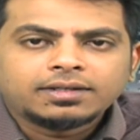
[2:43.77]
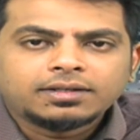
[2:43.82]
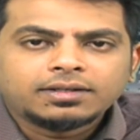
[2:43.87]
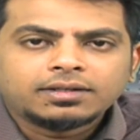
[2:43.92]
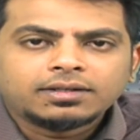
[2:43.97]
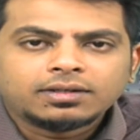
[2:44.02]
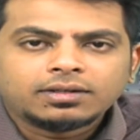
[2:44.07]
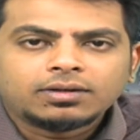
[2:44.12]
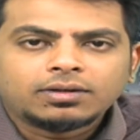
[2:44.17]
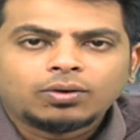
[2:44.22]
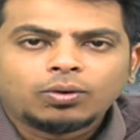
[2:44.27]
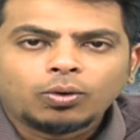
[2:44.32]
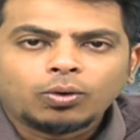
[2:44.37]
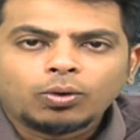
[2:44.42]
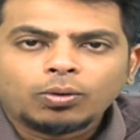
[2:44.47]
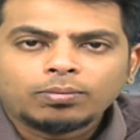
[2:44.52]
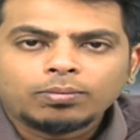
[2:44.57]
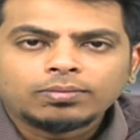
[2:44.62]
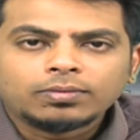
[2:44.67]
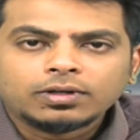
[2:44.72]

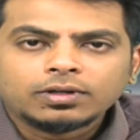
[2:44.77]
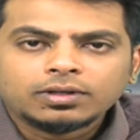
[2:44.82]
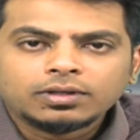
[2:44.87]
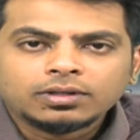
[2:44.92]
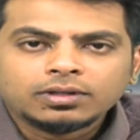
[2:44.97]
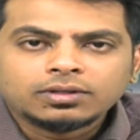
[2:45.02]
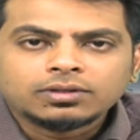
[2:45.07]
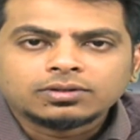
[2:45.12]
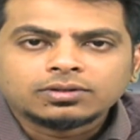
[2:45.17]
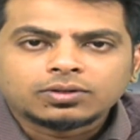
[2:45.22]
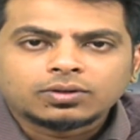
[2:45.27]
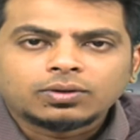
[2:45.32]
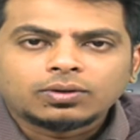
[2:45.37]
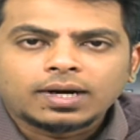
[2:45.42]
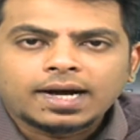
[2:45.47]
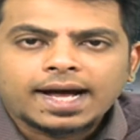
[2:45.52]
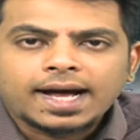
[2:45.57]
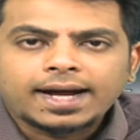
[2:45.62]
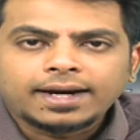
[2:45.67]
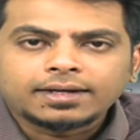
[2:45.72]
home, so
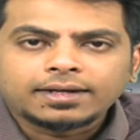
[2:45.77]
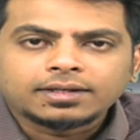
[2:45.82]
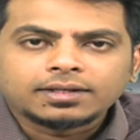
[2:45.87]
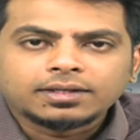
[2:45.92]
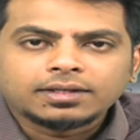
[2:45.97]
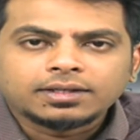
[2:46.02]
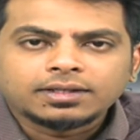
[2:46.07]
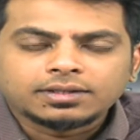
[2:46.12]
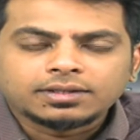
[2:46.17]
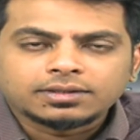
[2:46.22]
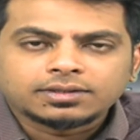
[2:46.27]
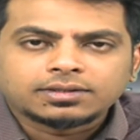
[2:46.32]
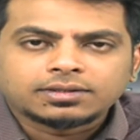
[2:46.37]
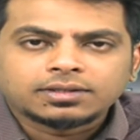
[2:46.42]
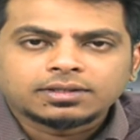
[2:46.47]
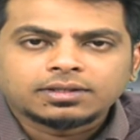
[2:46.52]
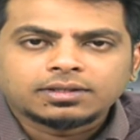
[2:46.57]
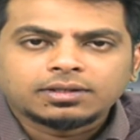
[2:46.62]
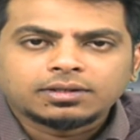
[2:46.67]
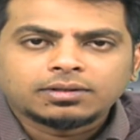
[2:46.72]
at is
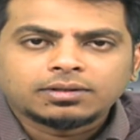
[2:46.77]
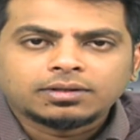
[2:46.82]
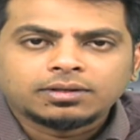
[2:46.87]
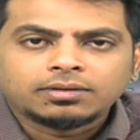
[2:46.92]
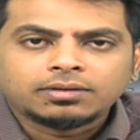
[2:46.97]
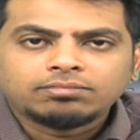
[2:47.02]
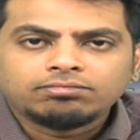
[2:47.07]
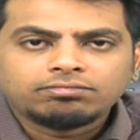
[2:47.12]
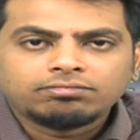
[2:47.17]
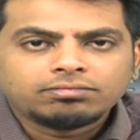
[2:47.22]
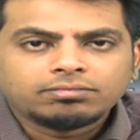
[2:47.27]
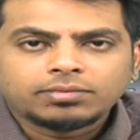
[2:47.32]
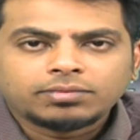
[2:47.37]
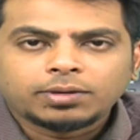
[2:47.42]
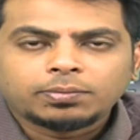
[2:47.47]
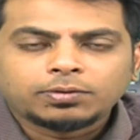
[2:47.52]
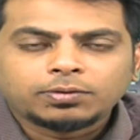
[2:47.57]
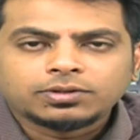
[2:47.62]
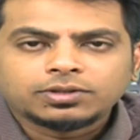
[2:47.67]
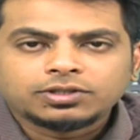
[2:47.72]
the
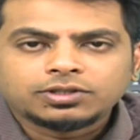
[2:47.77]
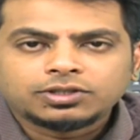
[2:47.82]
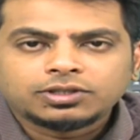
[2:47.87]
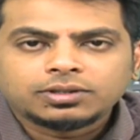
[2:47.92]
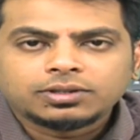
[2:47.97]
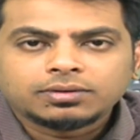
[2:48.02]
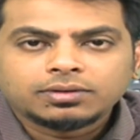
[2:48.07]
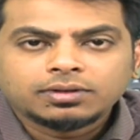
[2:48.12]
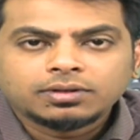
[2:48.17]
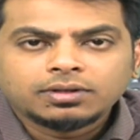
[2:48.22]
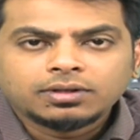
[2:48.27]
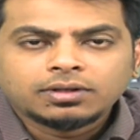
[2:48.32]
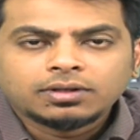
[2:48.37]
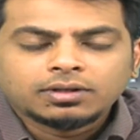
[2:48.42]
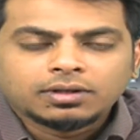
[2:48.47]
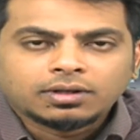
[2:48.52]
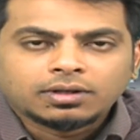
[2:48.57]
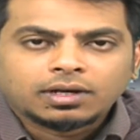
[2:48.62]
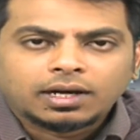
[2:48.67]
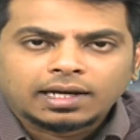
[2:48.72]
preposition.
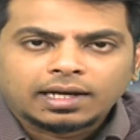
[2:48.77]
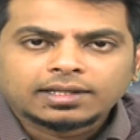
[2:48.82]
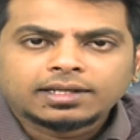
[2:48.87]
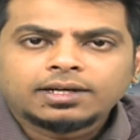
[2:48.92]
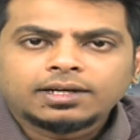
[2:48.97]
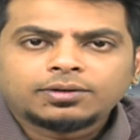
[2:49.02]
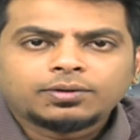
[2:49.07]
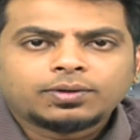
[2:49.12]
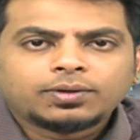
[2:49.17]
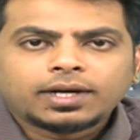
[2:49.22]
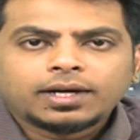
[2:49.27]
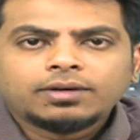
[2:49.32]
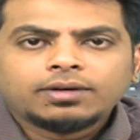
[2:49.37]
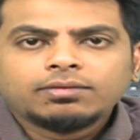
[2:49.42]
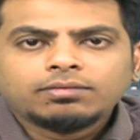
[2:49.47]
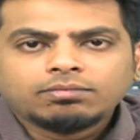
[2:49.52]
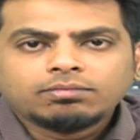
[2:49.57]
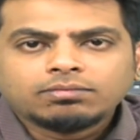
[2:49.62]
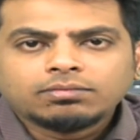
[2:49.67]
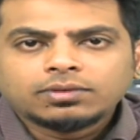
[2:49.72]
Like that you can
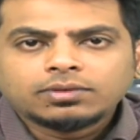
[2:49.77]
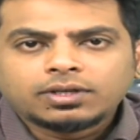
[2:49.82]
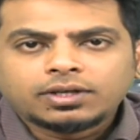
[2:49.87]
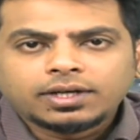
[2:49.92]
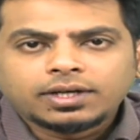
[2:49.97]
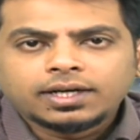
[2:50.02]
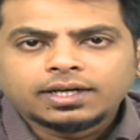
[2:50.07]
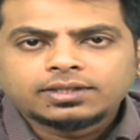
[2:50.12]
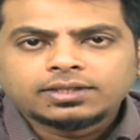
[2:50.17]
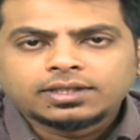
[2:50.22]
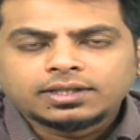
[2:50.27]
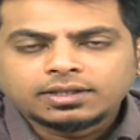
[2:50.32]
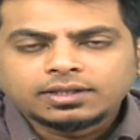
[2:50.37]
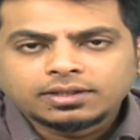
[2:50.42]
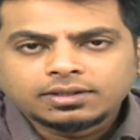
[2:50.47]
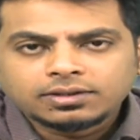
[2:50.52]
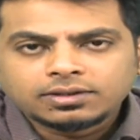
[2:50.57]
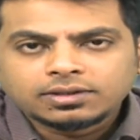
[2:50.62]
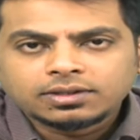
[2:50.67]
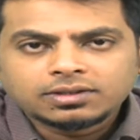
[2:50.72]
create
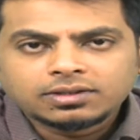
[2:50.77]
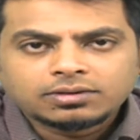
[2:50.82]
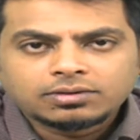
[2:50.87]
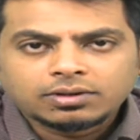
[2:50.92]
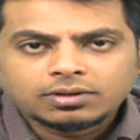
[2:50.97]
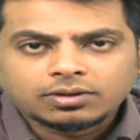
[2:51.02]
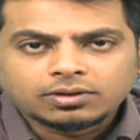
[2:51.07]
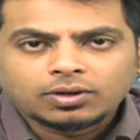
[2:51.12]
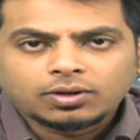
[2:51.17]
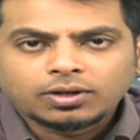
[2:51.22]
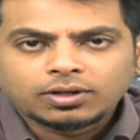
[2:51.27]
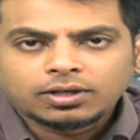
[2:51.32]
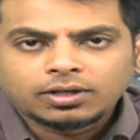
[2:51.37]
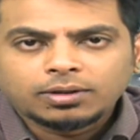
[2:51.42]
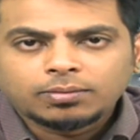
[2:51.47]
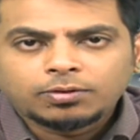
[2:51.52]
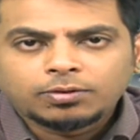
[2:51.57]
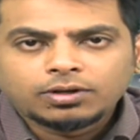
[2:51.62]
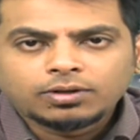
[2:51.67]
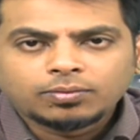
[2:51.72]
sentences talking
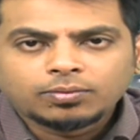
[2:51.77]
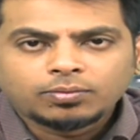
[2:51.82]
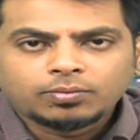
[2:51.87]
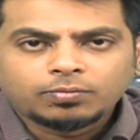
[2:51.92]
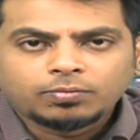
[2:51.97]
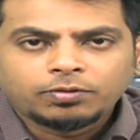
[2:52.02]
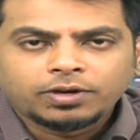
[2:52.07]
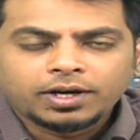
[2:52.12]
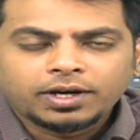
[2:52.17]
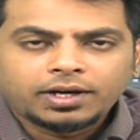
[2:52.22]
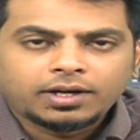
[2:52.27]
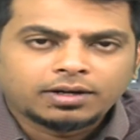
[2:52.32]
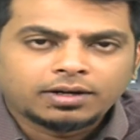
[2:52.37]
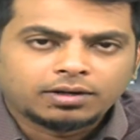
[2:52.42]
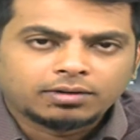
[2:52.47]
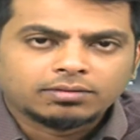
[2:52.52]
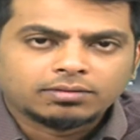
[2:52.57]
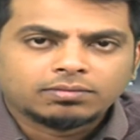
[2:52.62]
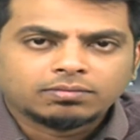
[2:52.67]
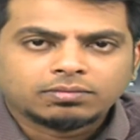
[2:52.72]
about where
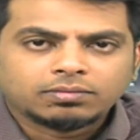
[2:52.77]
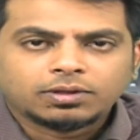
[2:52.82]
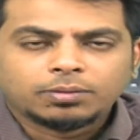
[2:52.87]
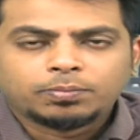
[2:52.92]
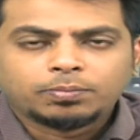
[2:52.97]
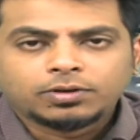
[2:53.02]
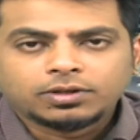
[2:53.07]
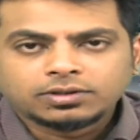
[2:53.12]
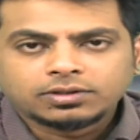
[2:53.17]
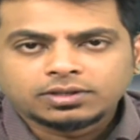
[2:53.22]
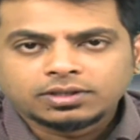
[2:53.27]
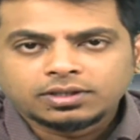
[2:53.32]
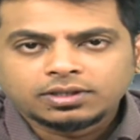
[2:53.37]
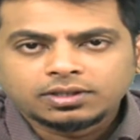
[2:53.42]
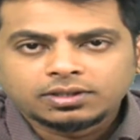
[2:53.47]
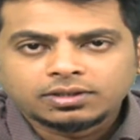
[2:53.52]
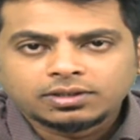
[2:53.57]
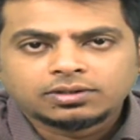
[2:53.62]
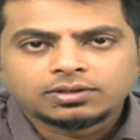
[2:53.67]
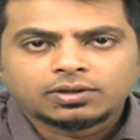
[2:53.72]
the person
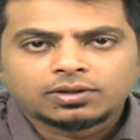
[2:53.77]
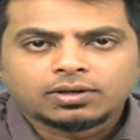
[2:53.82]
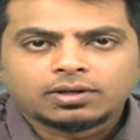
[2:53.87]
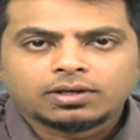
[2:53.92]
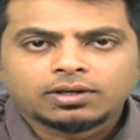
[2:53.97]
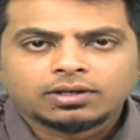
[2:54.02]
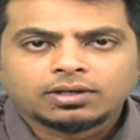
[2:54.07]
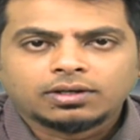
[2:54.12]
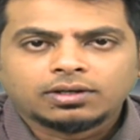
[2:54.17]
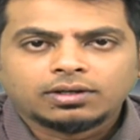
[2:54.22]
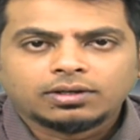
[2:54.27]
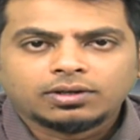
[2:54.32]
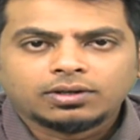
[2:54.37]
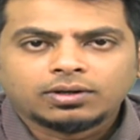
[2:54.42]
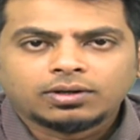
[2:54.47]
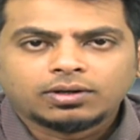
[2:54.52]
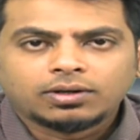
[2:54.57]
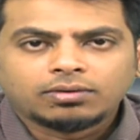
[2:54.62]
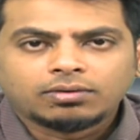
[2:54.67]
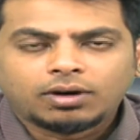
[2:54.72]
is or
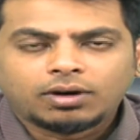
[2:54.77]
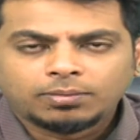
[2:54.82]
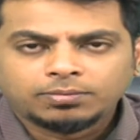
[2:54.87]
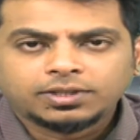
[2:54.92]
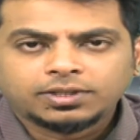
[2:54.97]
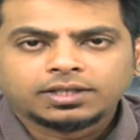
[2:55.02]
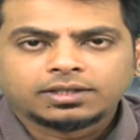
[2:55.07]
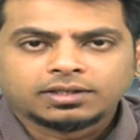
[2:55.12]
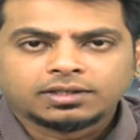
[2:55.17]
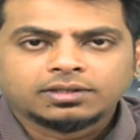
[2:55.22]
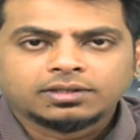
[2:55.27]
your object is,